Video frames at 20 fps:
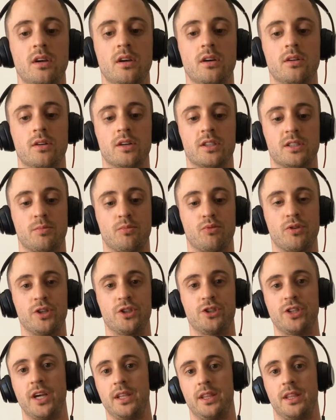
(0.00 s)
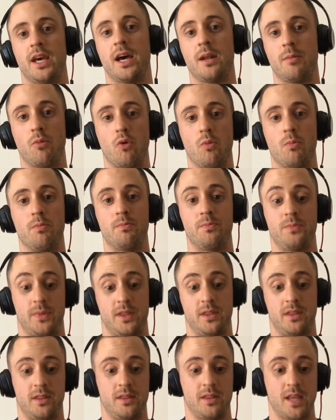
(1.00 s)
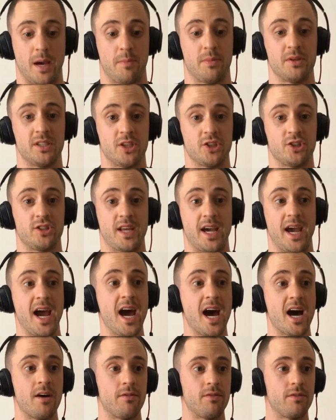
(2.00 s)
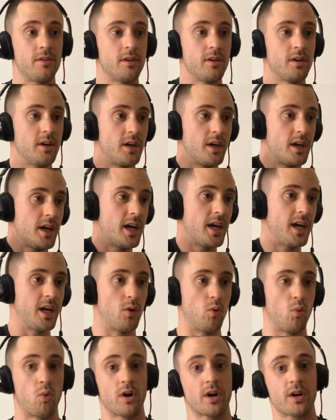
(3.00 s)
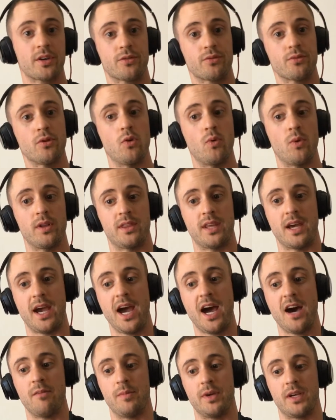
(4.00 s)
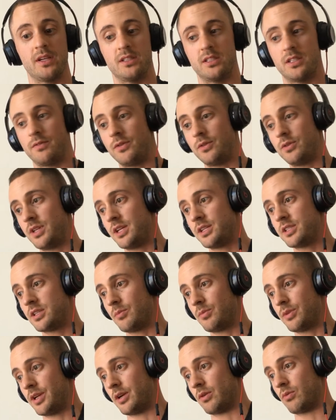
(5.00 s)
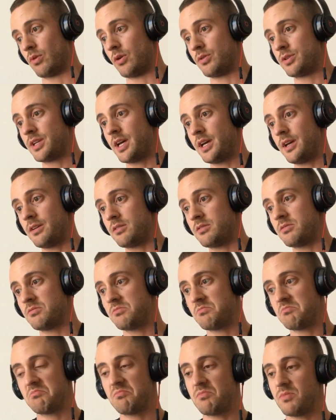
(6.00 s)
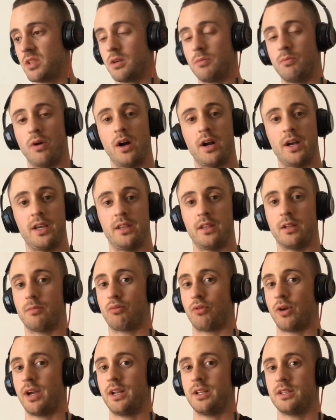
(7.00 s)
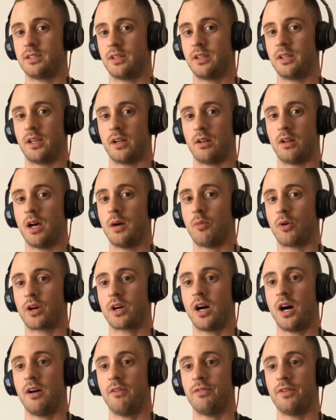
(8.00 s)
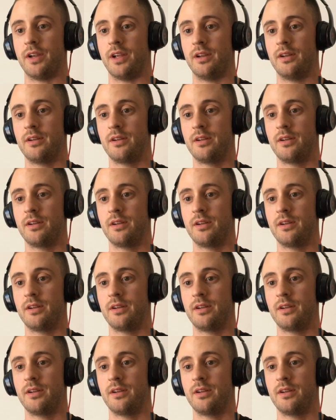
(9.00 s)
let's appreciate that position they have and work through what they have, because if you teach somebody to rotate, their body and their brain is going to get a lot more confident